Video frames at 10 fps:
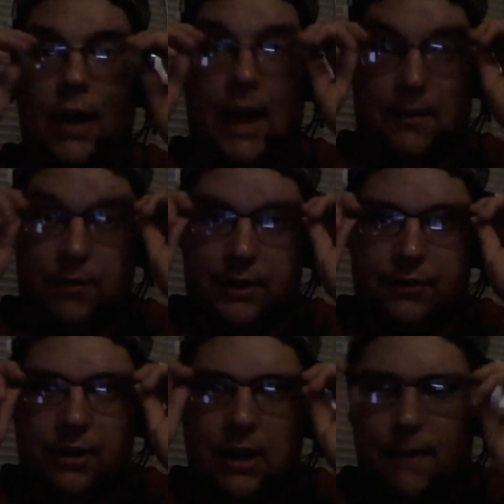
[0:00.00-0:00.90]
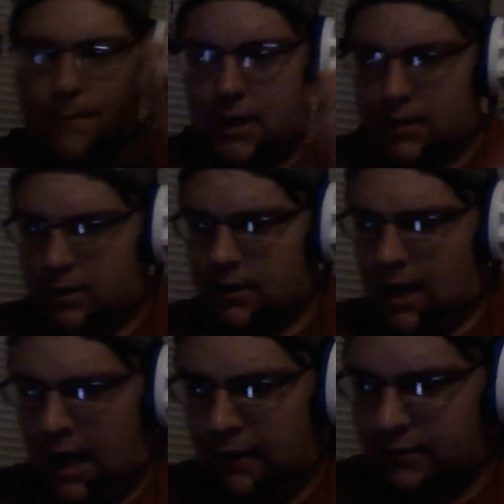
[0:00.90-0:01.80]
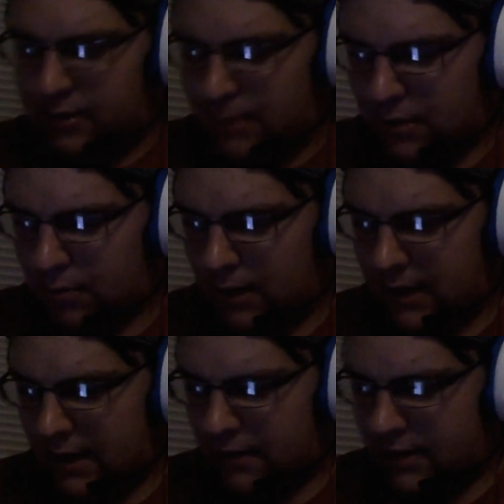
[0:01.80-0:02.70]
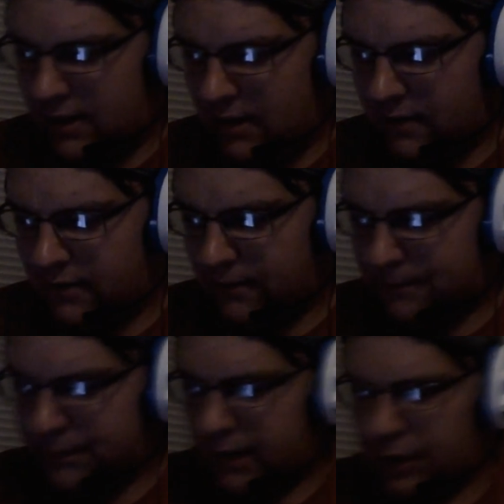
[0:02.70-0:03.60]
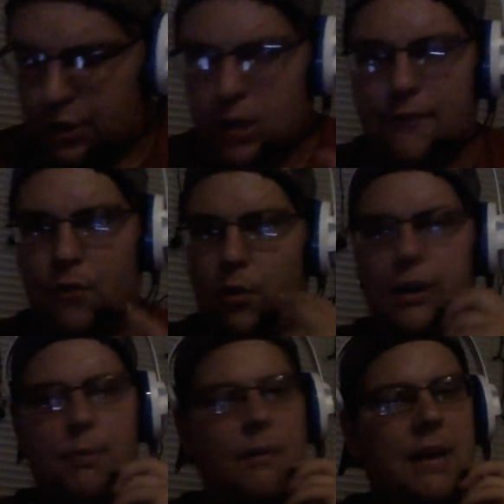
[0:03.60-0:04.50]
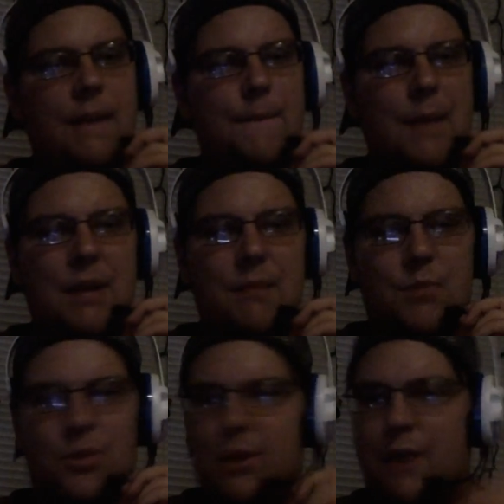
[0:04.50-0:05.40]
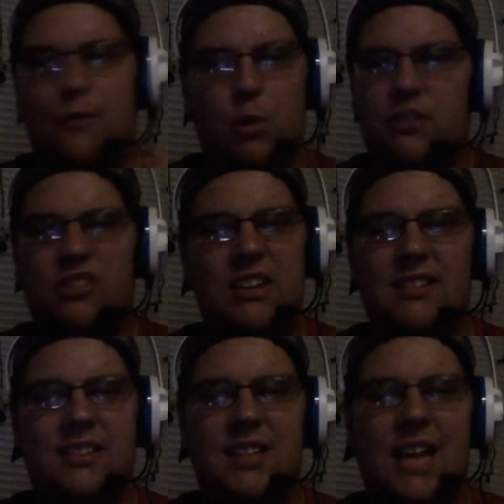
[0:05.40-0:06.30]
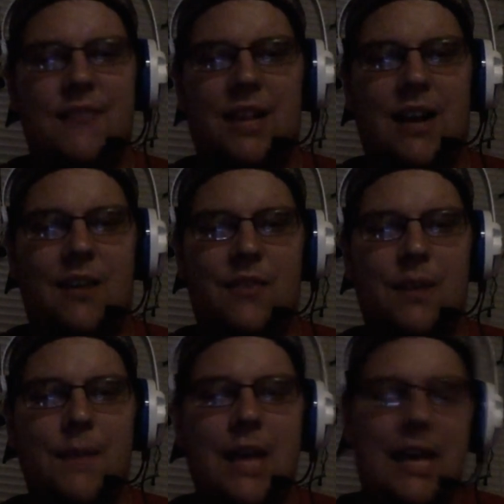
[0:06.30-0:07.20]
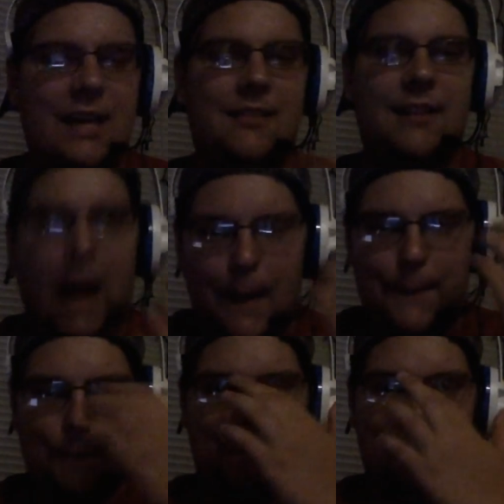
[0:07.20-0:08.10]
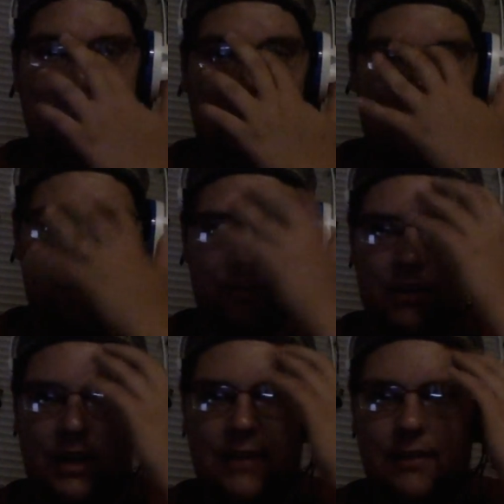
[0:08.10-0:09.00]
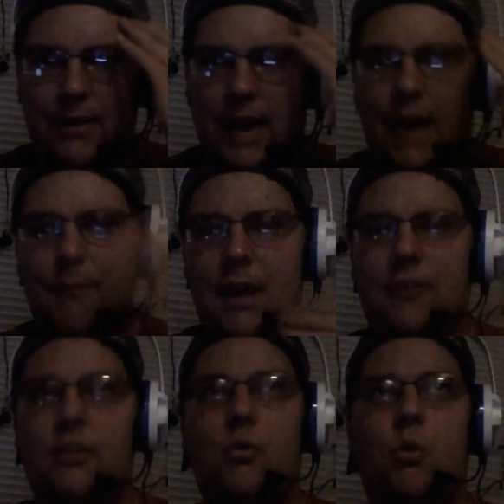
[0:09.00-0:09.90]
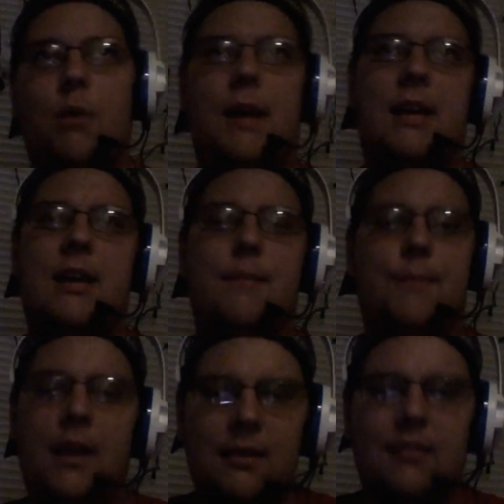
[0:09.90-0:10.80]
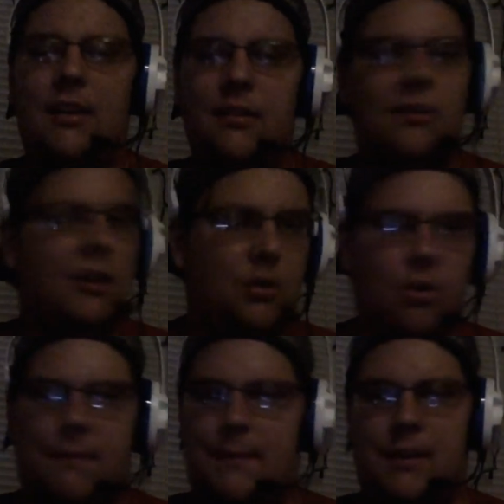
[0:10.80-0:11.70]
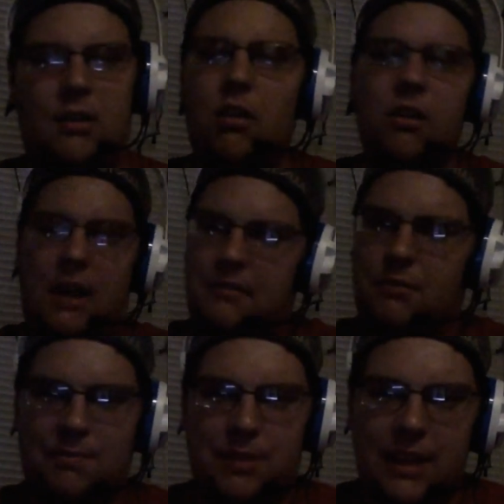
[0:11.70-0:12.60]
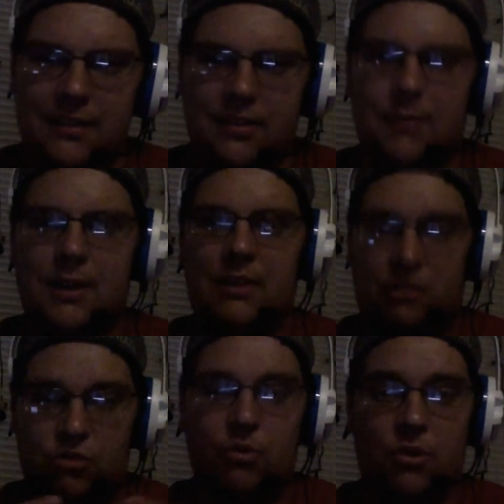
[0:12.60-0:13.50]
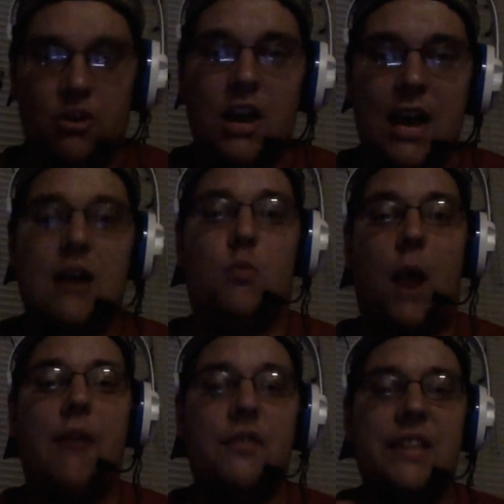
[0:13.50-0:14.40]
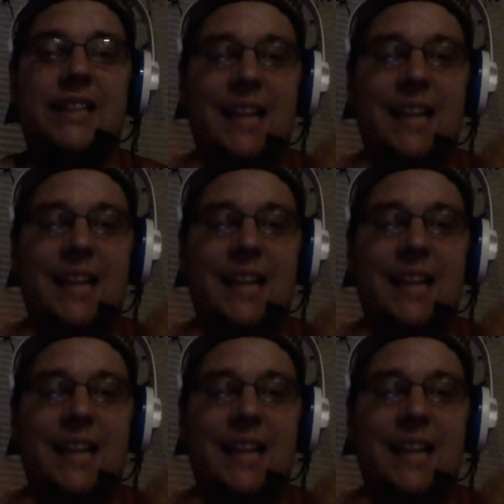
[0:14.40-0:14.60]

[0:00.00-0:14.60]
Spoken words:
average. But Alex Smith right now, he's 34. You probably got maybe 3 or 4 seasons left out of him. He's a game-managing quarterback. He's a solid starting quarterback, but you're going to have to replace him sooner rather than